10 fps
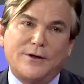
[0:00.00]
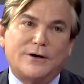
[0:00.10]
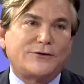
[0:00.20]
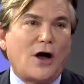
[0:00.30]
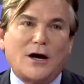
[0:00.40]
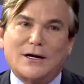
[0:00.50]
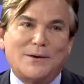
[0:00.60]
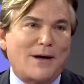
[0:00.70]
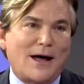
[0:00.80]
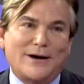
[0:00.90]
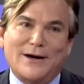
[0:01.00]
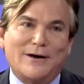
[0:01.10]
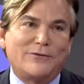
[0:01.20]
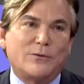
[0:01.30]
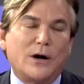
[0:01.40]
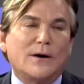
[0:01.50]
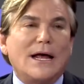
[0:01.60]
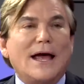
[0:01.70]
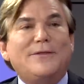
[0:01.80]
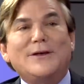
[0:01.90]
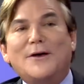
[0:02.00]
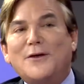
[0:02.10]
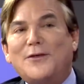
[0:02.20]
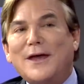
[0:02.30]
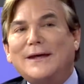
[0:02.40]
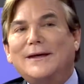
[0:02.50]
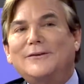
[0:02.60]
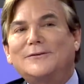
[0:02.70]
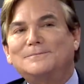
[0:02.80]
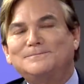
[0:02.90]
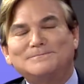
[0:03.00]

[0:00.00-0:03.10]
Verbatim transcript: that are talking about it everywhere. The other thing is,